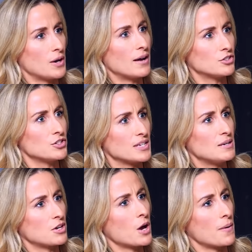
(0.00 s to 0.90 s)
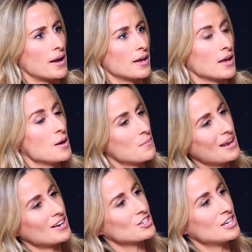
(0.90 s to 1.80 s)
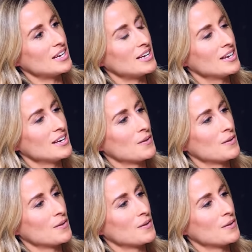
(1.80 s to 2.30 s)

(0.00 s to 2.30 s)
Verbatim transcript: You have to just keep going. But actually,